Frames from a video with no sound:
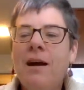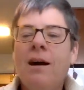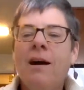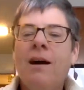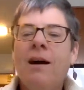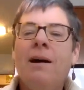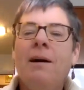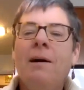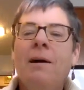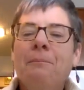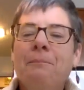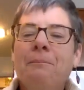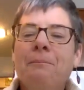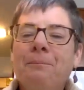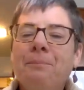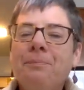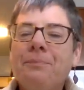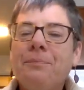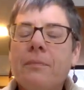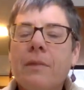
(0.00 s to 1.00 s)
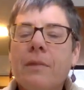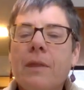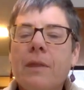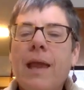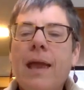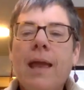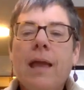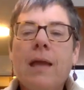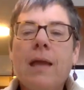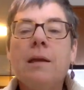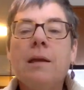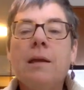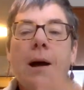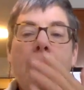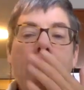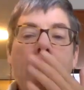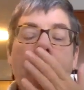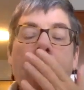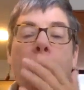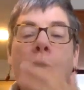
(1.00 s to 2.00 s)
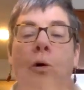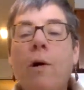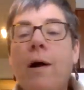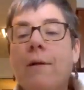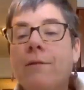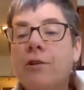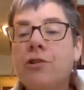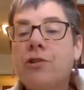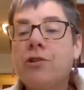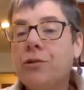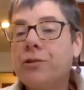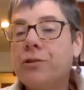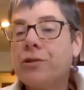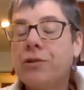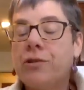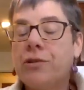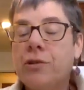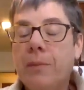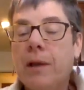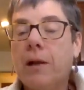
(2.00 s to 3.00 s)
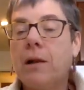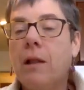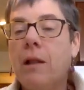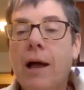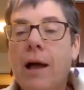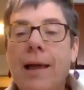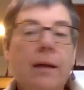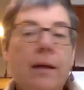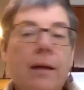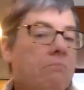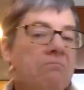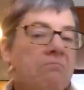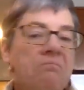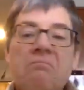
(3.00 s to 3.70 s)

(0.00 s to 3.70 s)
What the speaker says: And whoever chooses to be a client